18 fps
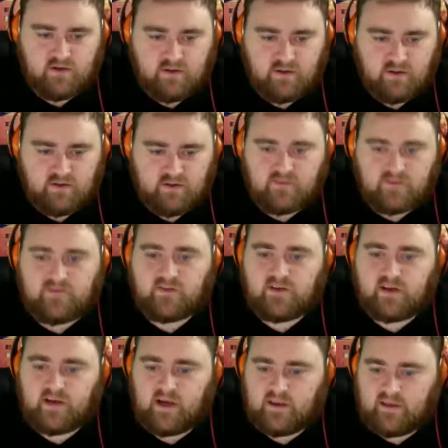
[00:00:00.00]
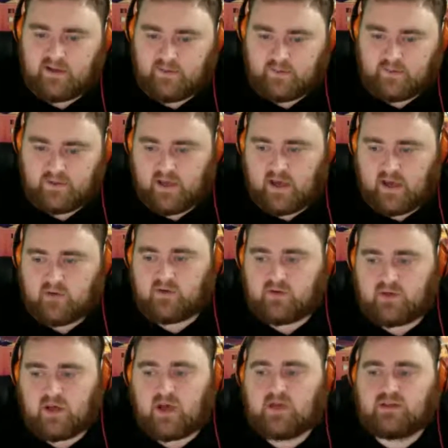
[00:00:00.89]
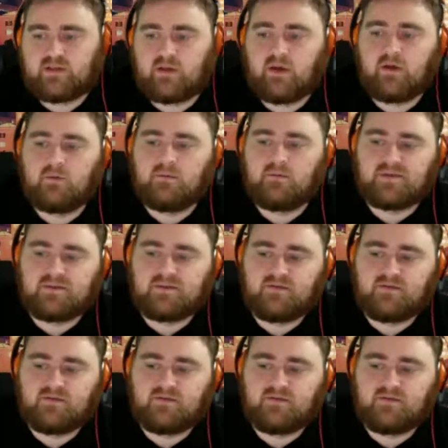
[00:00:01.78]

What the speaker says: definitely a guy that I'm going to have in cash games.